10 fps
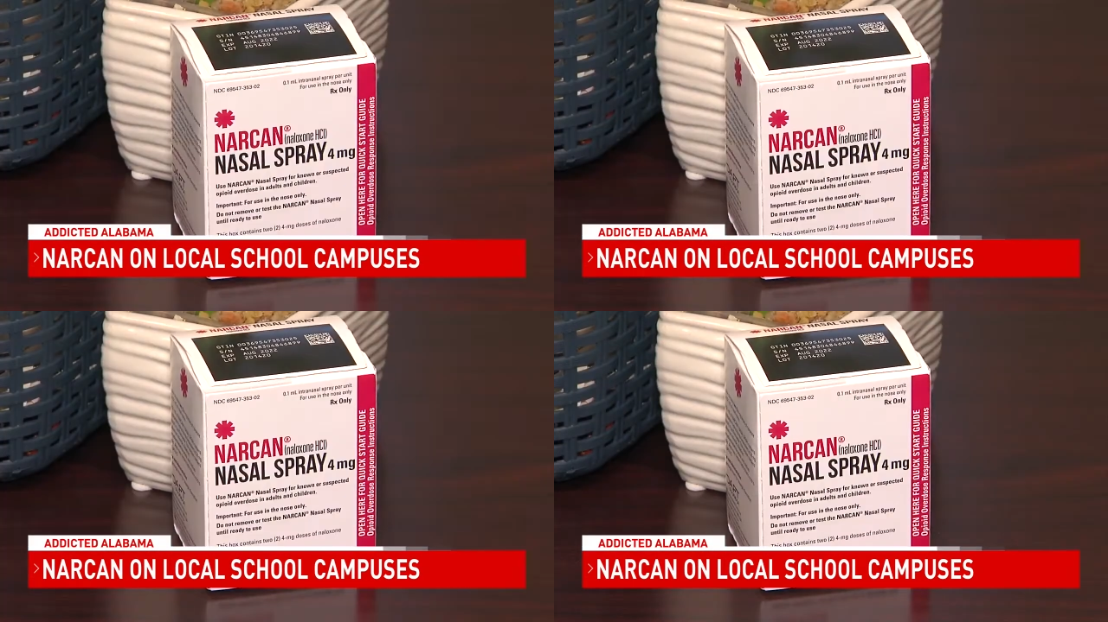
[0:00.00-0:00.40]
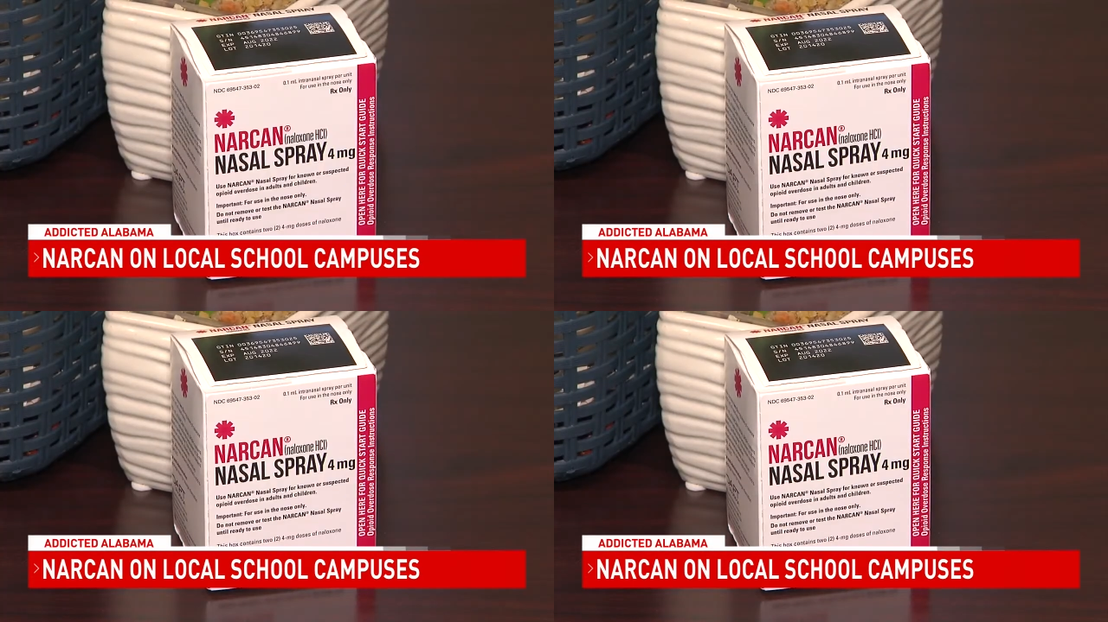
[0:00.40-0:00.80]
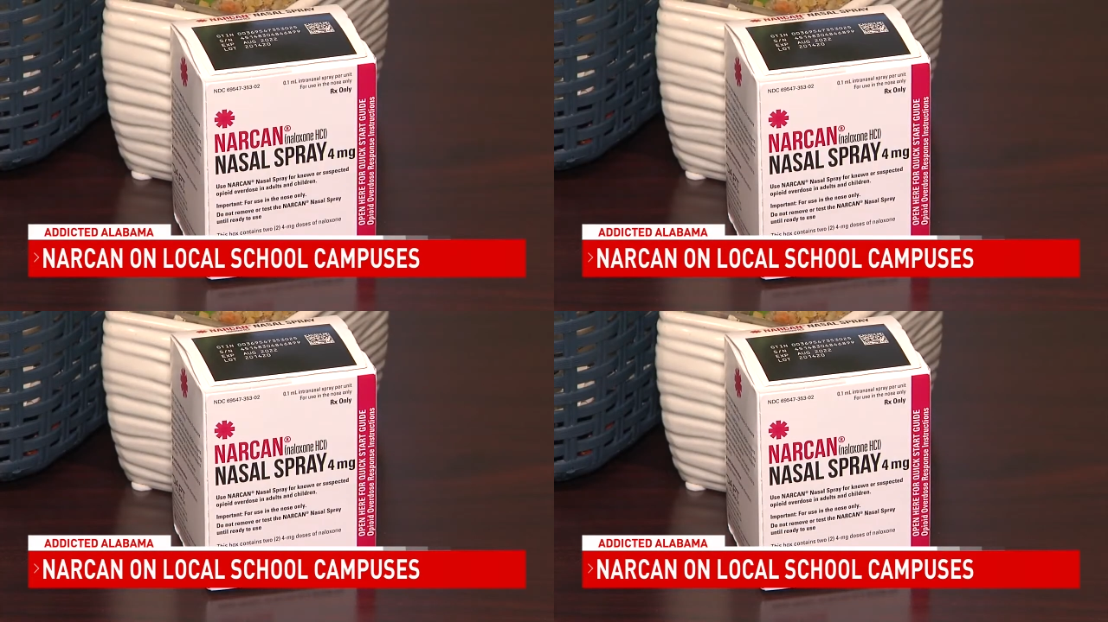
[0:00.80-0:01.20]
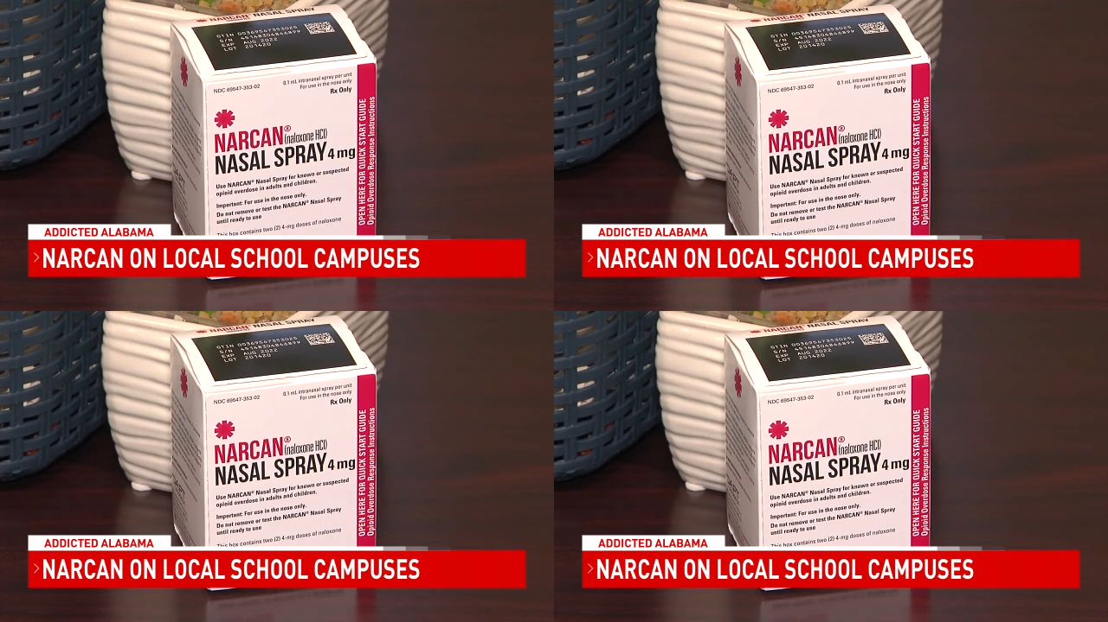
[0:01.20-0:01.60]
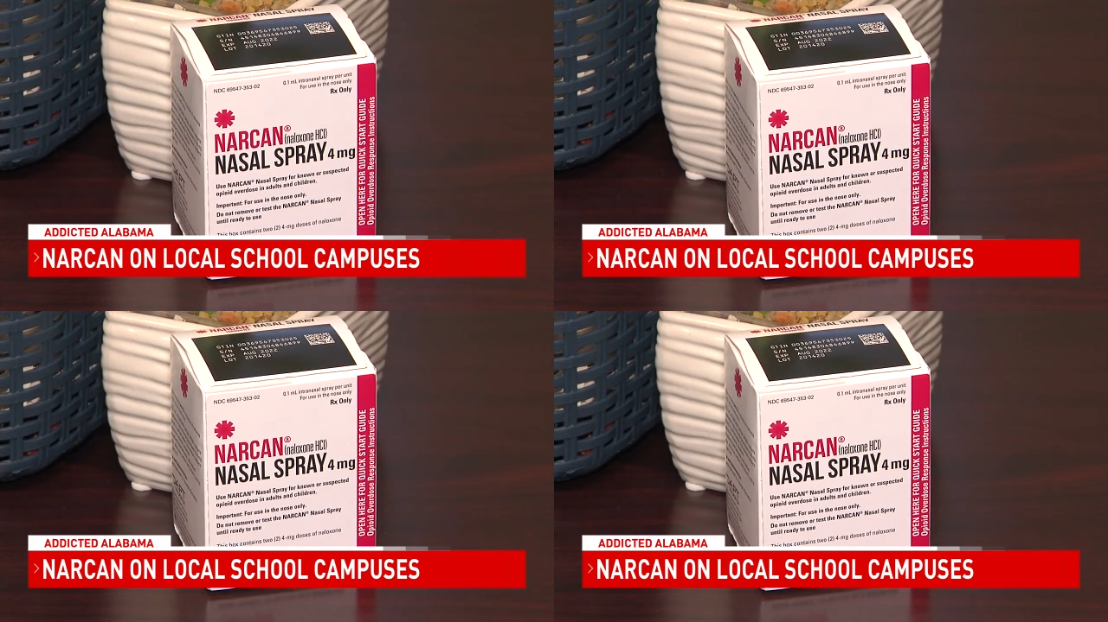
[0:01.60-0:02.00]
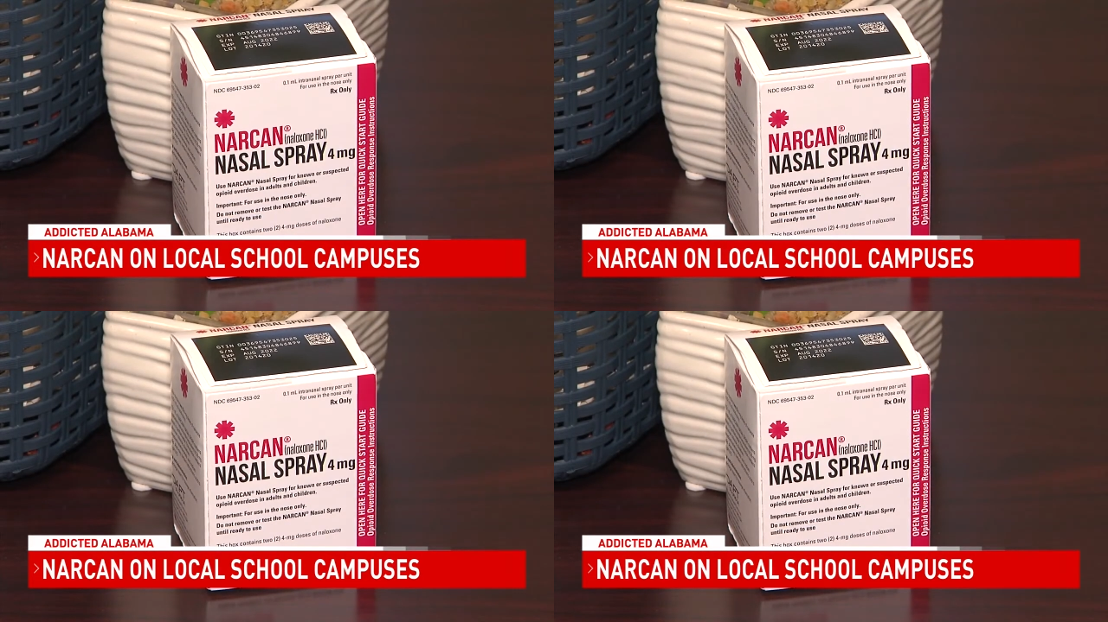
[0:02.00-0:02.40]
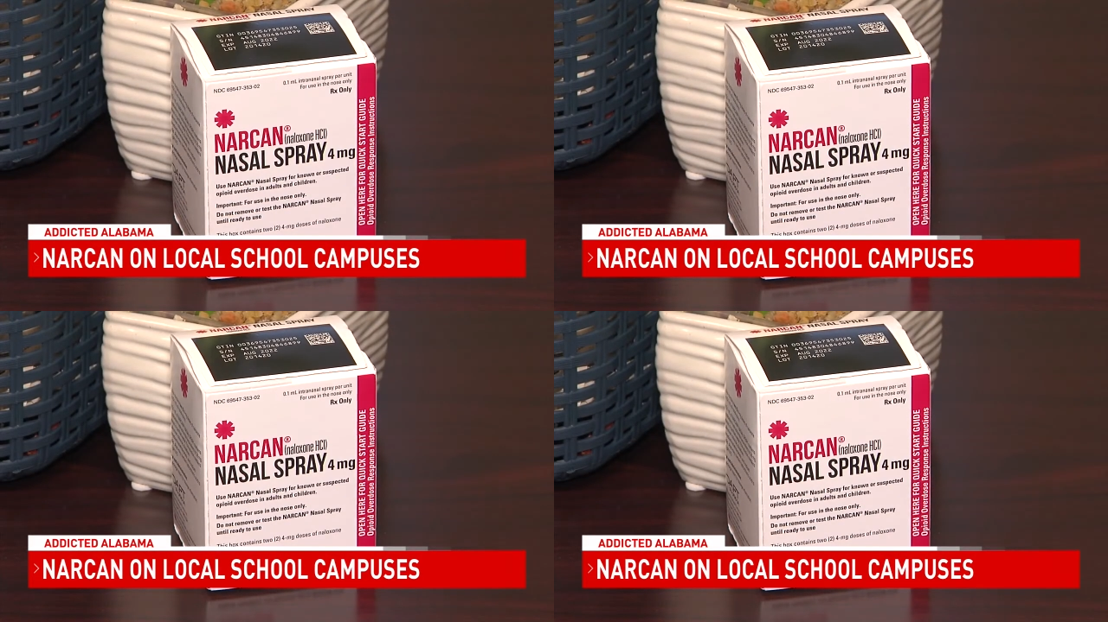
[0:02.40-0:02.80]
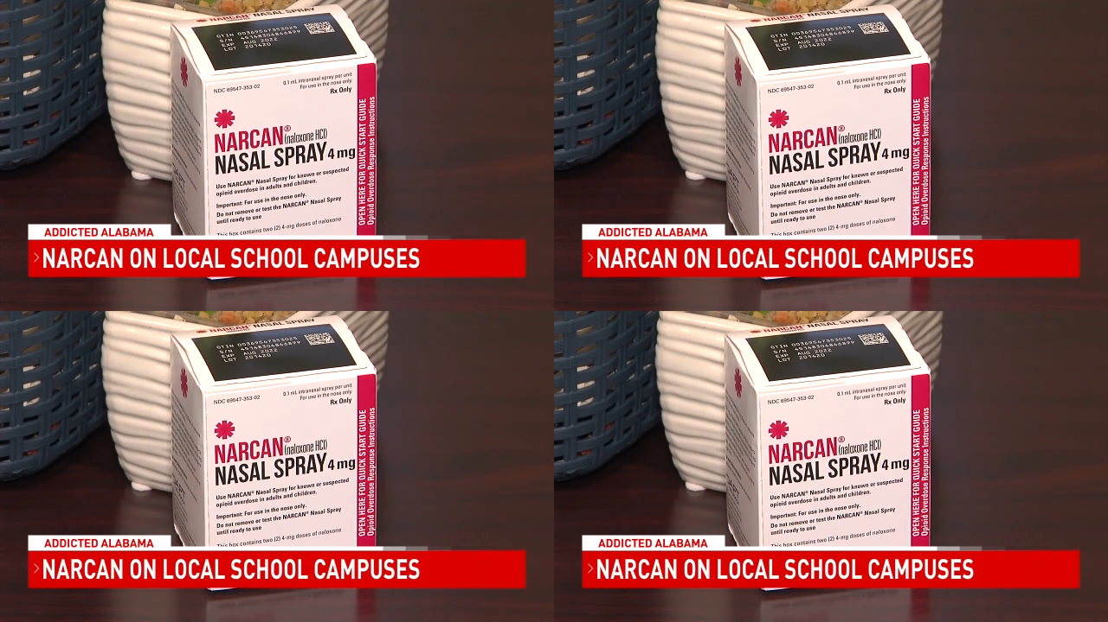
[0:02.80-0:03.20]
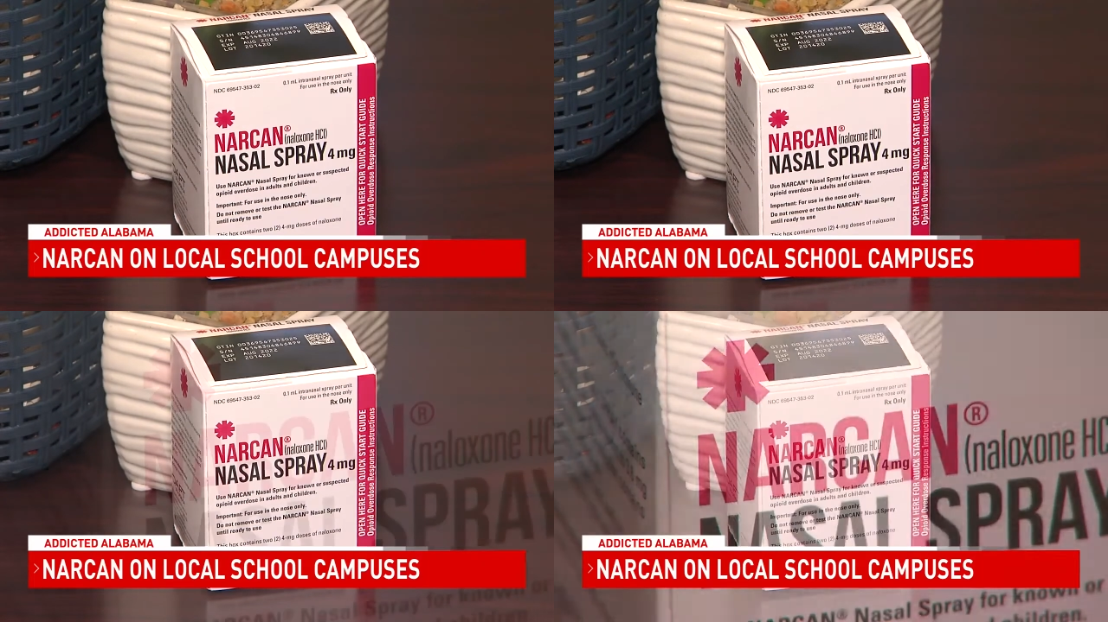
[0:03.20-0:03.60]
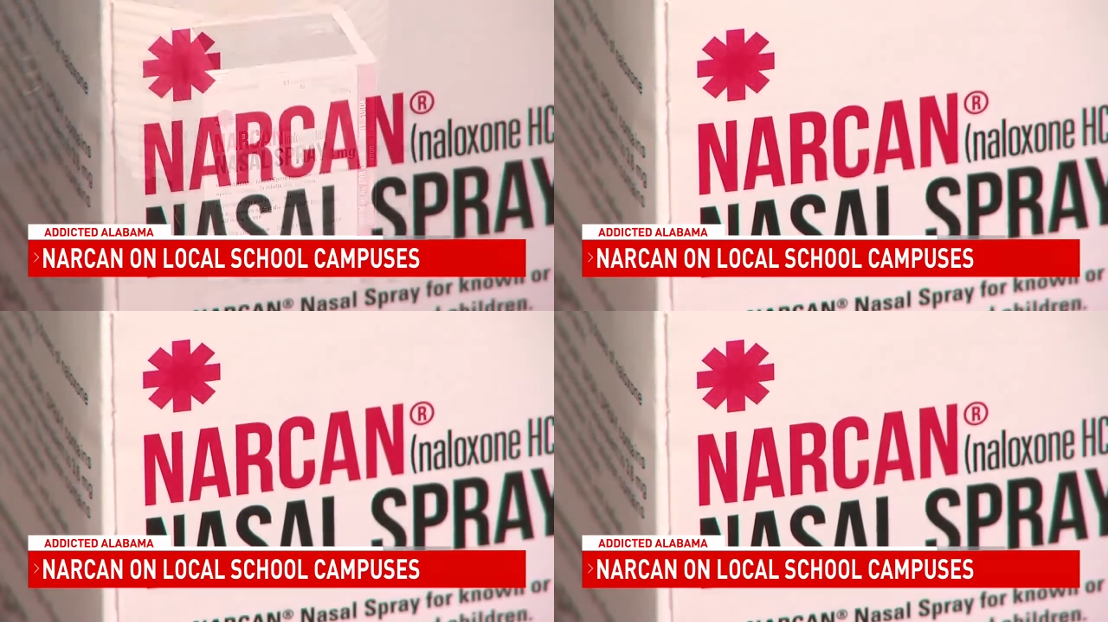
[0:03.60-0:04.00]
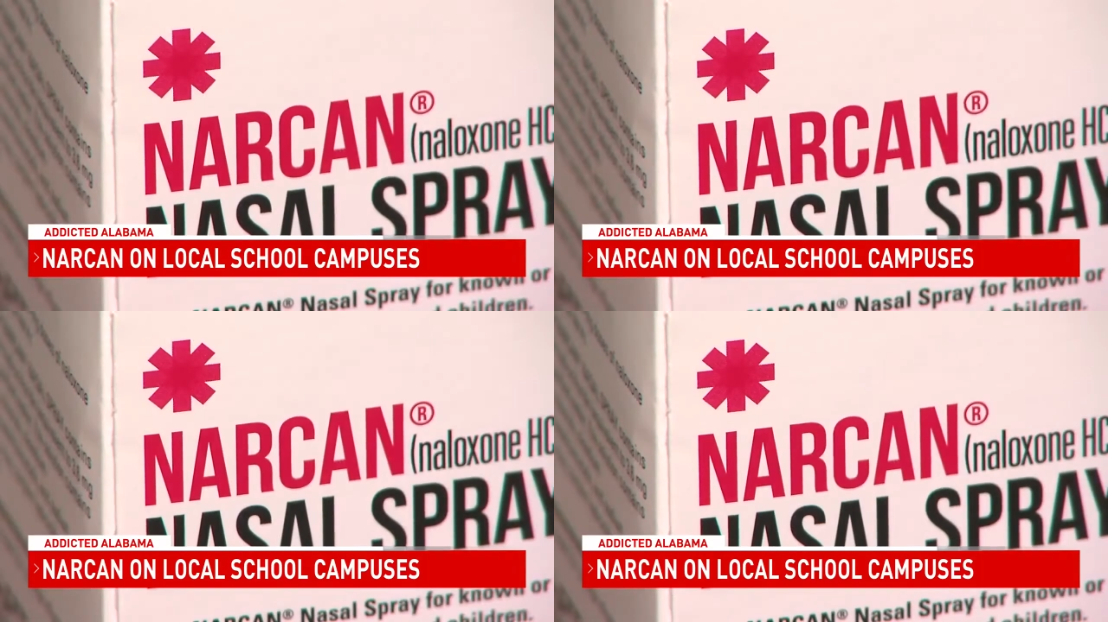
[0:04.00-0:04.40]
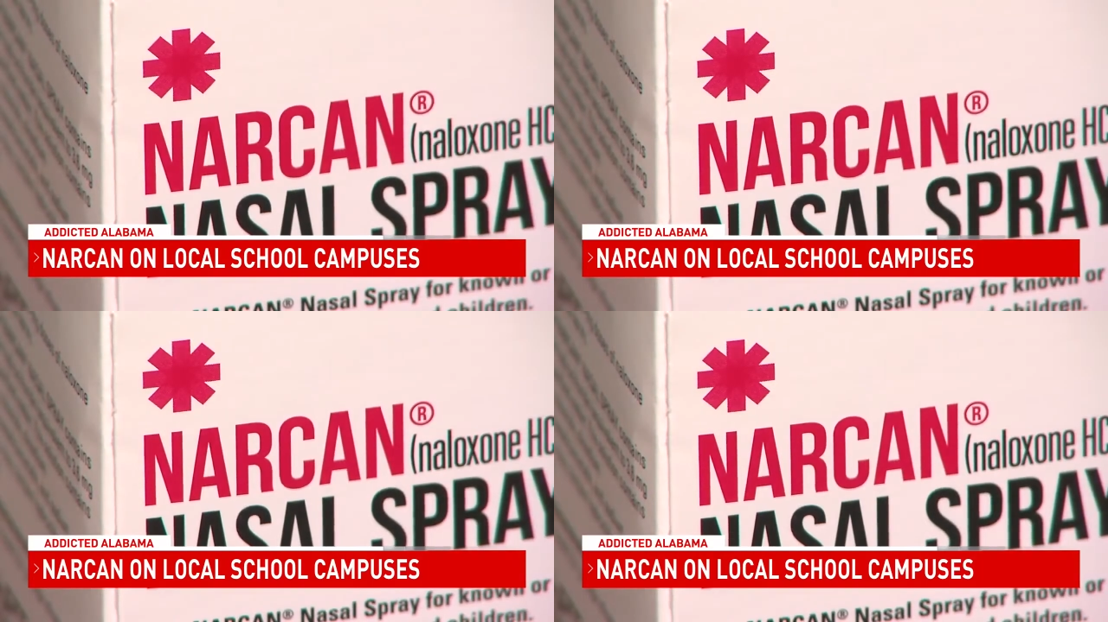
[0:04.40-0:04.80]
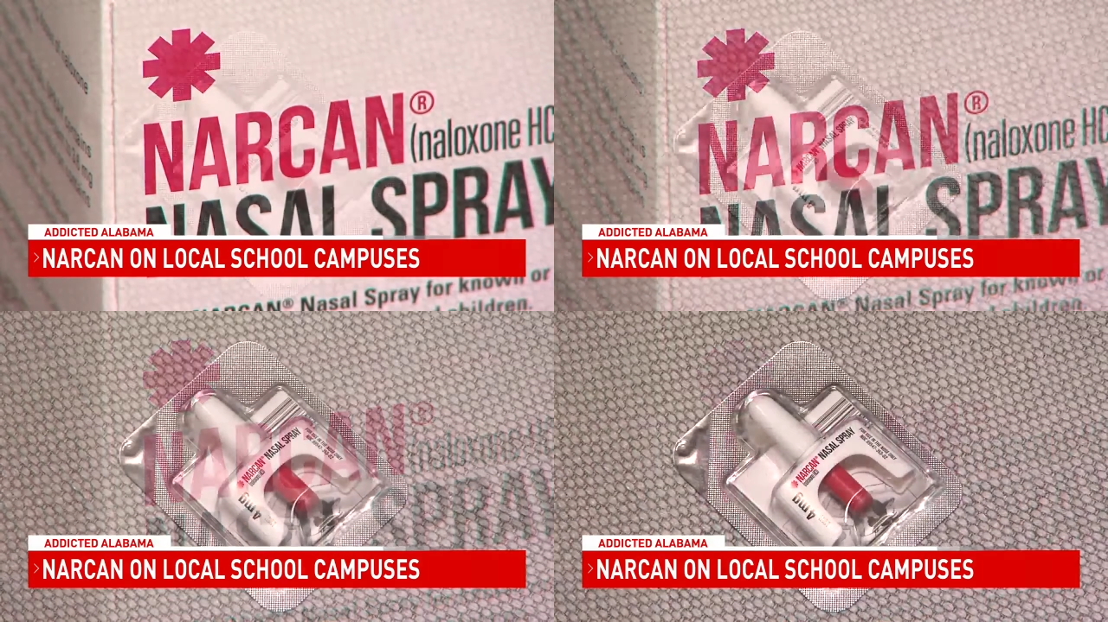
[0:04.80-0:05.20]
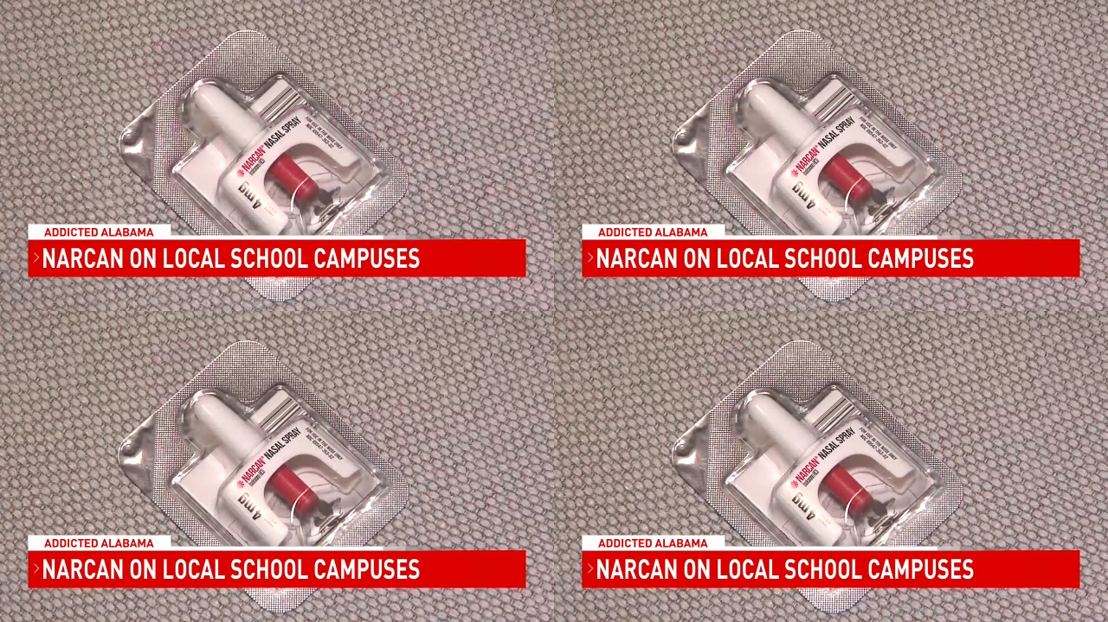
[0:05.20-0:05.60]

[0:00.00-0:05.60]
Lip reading: (no speaker visible)